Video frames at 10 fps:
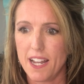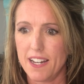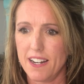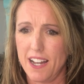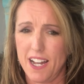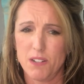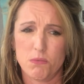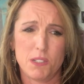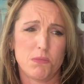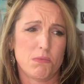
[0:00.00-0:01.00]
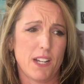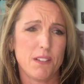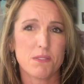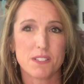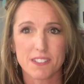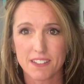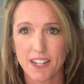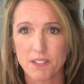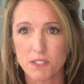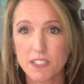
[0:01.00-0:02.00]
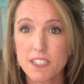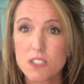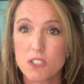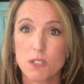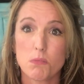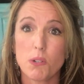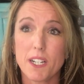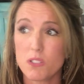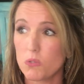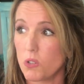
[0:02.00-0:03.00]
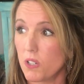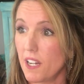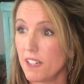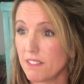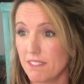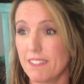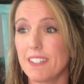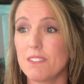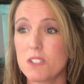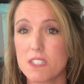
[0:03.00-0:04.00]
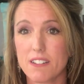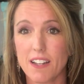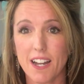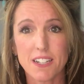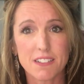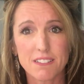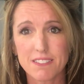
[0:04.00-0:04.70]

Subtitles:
And I was in that relationship way too long. I